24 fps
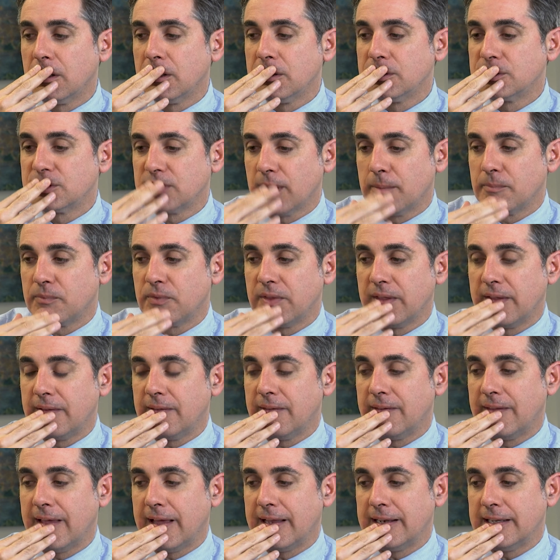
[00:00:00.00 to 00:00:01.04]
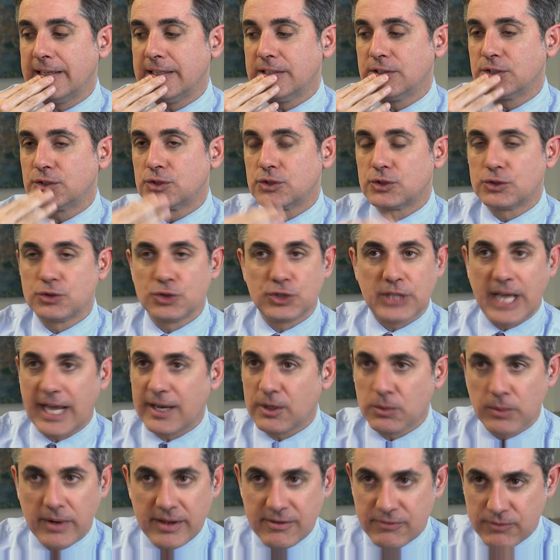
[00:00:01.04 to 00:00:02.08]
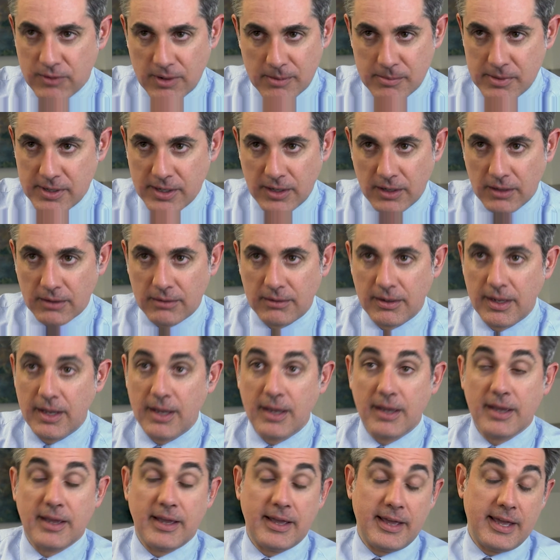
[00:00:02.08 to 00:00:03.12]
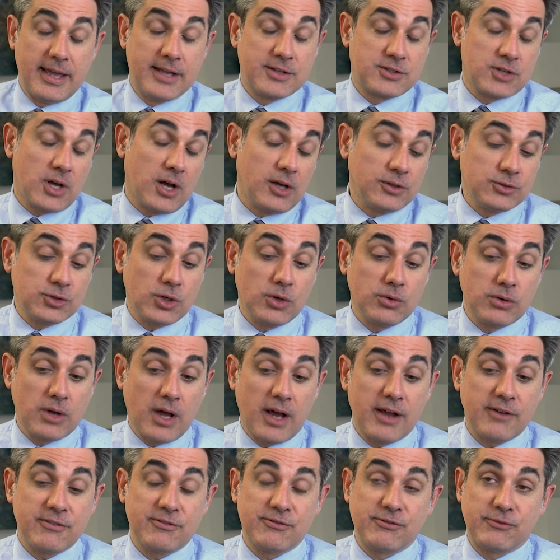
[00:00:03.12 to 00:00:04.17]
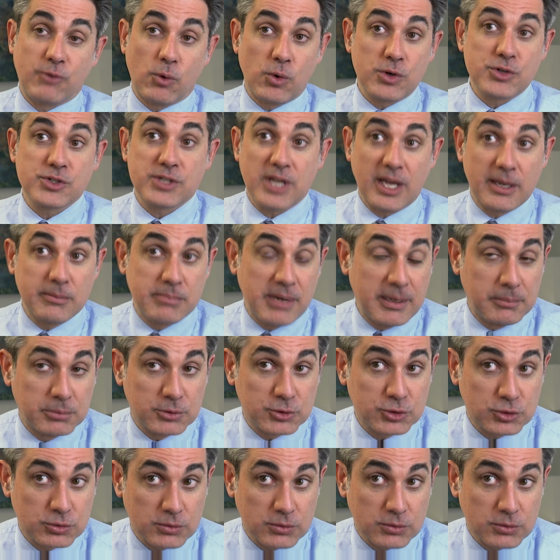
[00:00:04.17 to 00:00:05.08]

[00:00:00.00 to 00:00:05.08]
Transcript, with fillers: something that is shied away from here. It's also not forced down people's